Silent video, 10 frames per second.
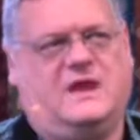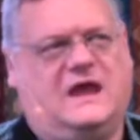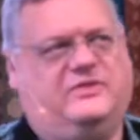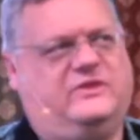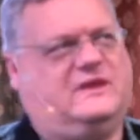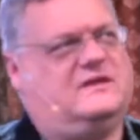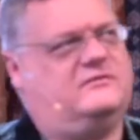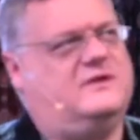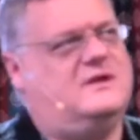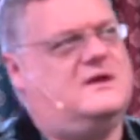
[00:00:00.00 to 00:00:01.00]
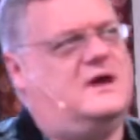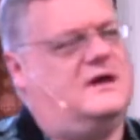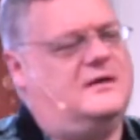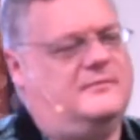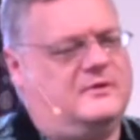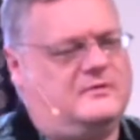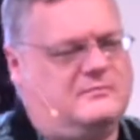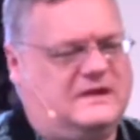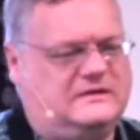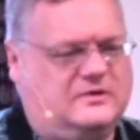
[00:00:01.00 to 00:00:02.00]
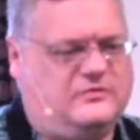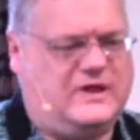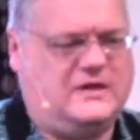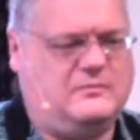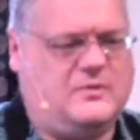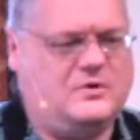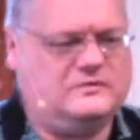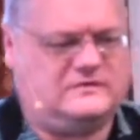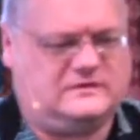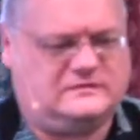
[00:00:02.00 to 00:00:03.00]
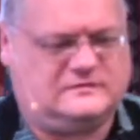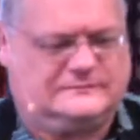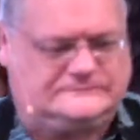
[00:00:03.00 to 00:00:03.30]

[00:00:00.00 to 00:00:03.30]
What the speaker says: I think of my dear friend Moses,